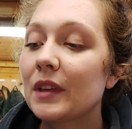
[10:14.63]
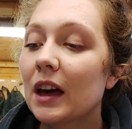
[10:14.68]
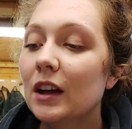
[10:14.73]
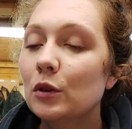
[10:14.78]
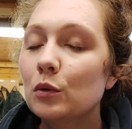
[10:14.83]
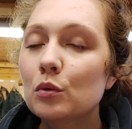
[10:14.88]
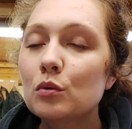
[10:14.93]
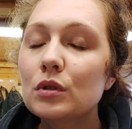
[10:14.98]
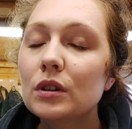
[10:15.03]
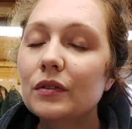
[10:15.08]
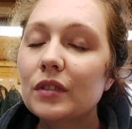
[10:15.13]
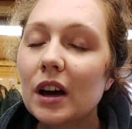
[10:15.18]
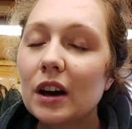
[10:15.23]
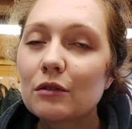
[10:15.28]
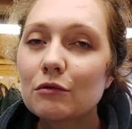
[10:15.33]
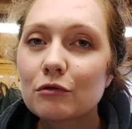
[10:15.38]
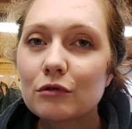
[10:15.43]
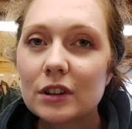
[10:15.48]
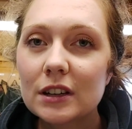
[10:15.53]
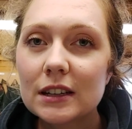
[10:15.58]
and all of
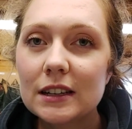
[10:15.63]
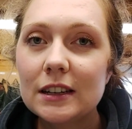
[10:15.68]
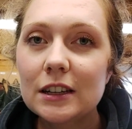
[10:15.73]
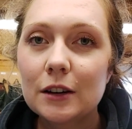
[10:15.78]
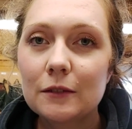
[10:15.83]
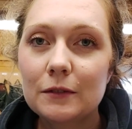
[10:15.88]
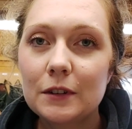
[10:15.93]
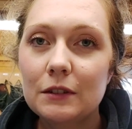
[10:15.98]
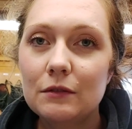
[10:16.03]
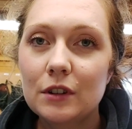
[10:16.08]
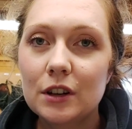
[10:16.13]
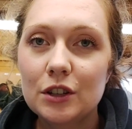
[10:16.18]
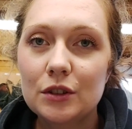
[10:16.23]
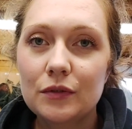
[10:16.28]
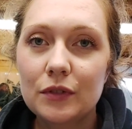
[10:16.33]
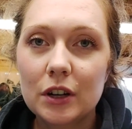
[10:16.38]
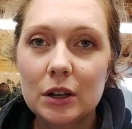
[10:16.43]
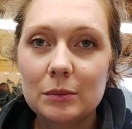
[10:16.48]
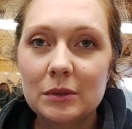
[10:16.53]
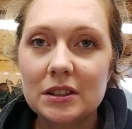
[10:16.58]
that really lovely rich
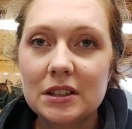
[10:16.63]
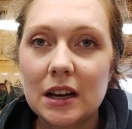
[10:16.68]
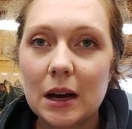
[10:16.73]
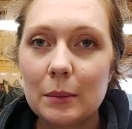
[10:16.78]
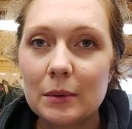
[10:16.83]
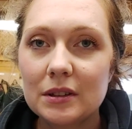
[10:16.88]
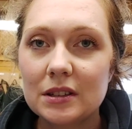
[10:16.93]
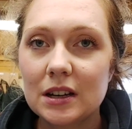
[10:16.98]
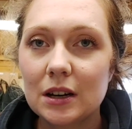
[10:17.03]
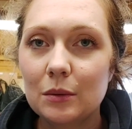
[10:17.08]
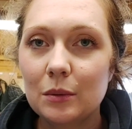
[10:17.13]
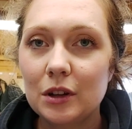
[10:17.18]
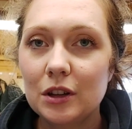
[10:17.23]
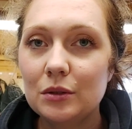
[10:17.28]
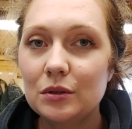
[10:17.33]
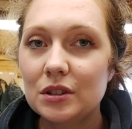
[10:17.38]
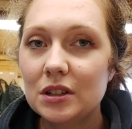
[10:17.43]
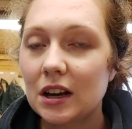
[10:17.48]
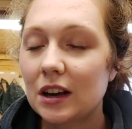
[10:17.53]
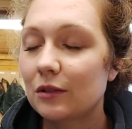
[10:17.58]
farmland habitat we
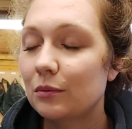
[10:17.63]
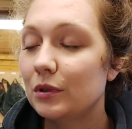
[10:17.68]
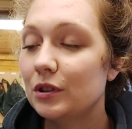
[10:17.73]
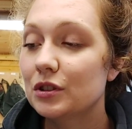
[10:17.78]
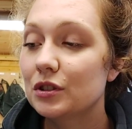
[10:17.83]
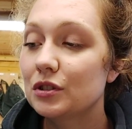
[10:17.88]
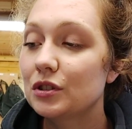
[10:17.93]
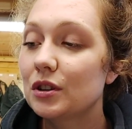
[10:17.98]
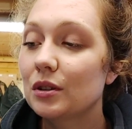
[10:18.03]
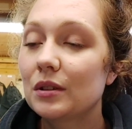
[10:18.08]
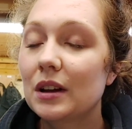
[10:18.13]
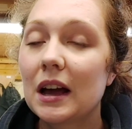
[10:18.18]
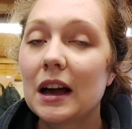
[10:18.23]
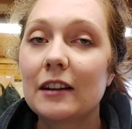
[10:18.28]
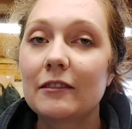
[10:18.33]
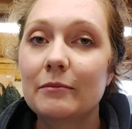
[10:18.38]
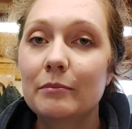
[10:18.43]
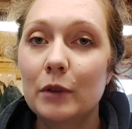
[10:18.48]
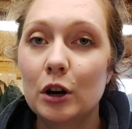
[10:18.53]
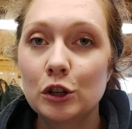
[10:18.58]
used to have, we just don't
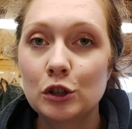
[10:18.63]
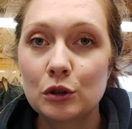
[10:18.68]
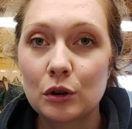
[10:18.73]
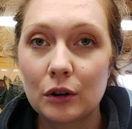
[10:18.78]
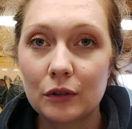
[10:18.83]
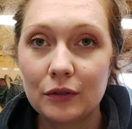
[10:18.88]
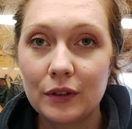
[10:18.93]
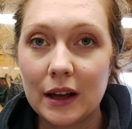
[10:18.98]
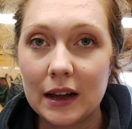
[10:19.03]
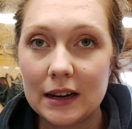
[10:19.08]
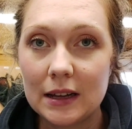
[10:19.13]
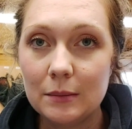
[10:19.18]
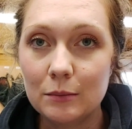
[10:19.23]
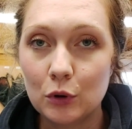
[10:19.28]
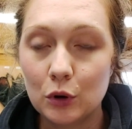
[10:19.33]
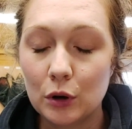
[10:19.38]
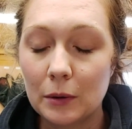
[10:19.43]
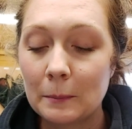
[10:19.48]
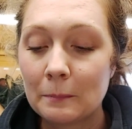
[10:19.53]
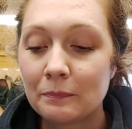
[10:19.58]
have much of
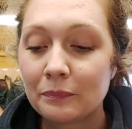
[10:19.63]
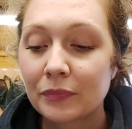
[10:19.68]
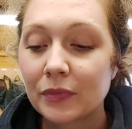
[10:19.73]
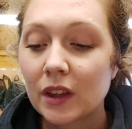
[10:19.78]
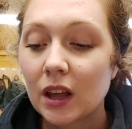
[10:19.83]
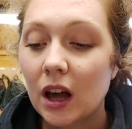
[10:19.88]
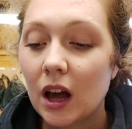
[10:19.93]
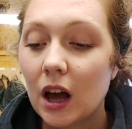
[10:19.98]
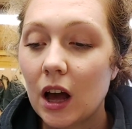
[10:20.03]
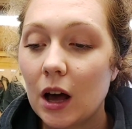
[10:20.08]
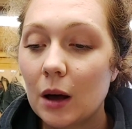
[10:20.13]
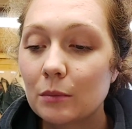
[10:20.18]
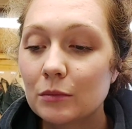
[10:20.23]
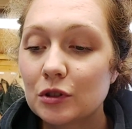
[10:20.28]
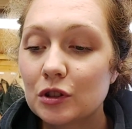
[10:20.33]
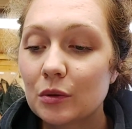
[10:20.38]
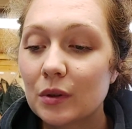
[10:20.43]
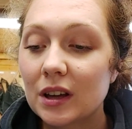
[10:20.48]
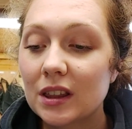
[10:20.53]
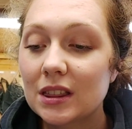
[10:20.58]
anymore.
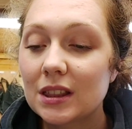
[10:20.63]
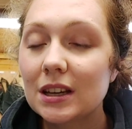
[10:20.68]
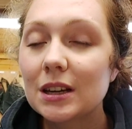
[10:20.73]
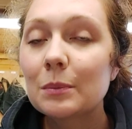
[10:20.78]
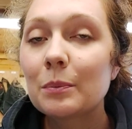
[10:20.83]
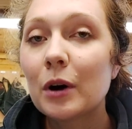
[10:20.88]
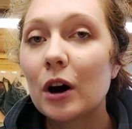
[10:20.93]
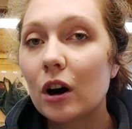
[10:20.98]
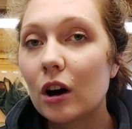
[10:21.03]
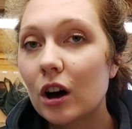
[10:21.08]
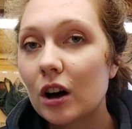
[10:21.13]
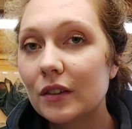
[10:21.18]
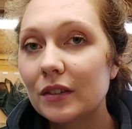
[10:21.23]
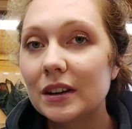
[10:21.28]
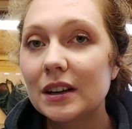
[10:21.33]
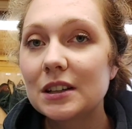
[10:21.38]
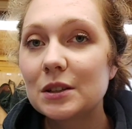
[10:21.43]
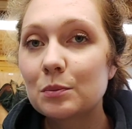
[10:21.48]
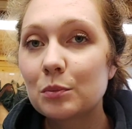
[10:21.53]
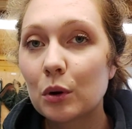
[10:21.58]
So I think part of
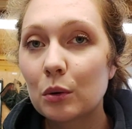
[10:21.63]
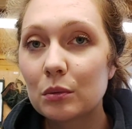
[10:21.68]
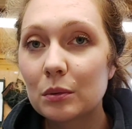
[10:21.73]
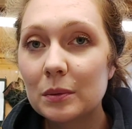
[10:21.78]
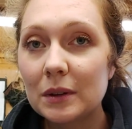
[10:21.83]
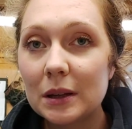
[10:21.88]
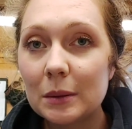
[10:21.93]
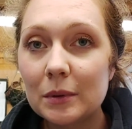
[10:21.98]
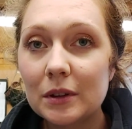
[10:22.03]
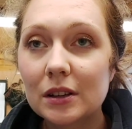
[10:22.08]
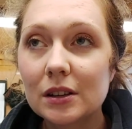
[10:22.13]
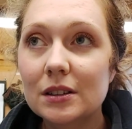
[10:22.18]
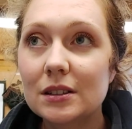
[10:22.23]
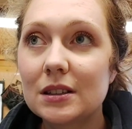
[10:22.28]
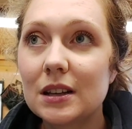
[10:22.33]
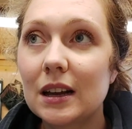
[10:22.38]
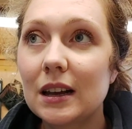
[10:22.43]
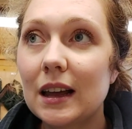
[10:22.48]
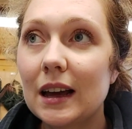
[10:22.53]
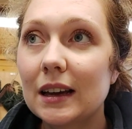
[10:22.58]
it is probably because
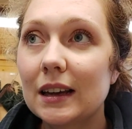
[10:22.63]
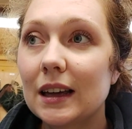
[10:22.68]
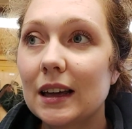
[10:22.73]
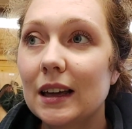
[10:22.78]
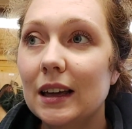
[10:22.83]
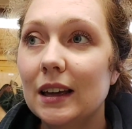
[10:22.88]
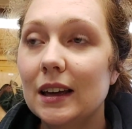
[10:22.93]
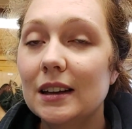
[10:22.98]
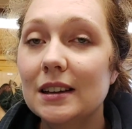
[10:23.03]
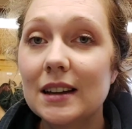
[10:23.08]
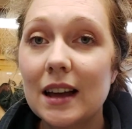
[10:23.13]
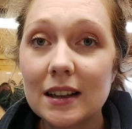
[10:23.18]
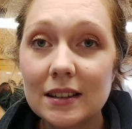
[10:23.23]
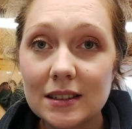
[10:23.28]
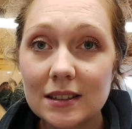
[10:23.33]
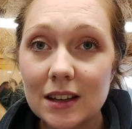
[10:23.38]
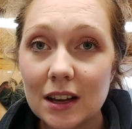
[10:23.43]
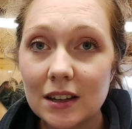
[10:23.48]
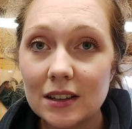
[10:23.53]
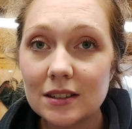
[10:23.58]
they're lacking
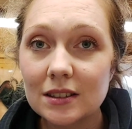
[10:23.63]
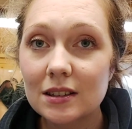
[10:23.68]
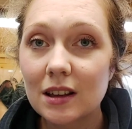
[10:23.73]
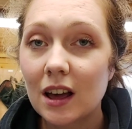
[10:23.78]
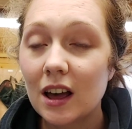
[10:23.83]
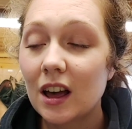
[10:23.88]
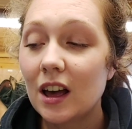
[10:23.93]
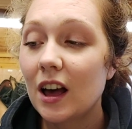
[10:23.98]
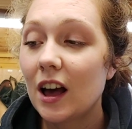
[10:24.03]
nest sites.